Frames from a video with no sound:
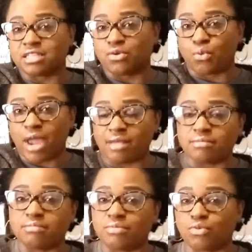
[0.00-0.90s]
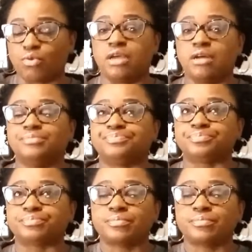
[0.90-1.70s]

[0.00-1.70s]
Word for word: it's harassment? well.